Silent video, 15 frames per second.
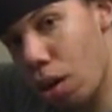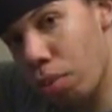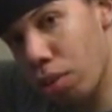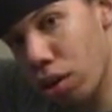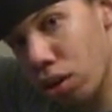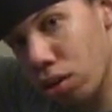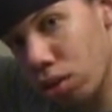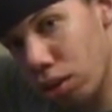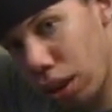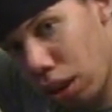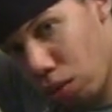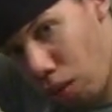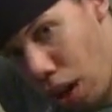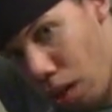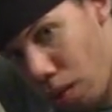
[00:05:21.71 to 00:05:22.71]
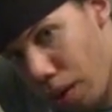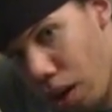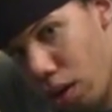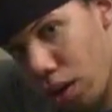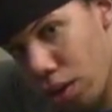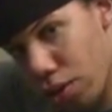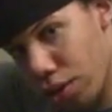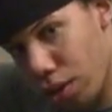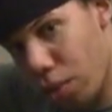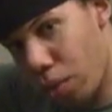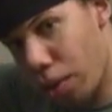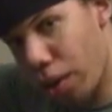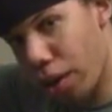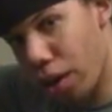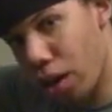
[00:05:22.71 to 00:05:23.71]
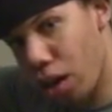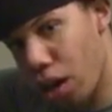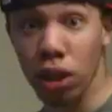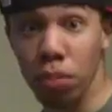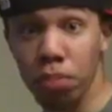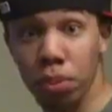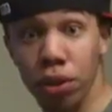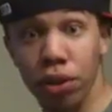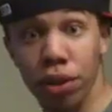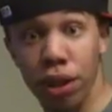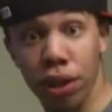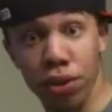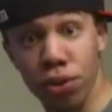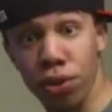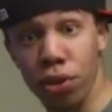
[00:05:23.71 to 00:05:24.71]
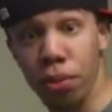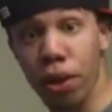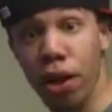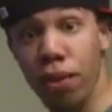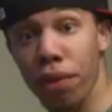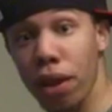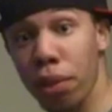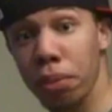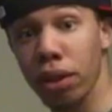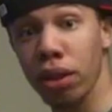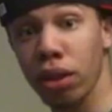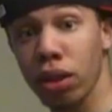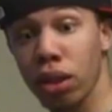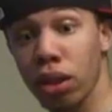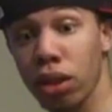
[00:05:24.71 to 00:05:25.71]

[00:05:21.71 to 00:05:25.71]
I'll put a link right around here somewhere. Keep putting dicks in your mouth, Amy.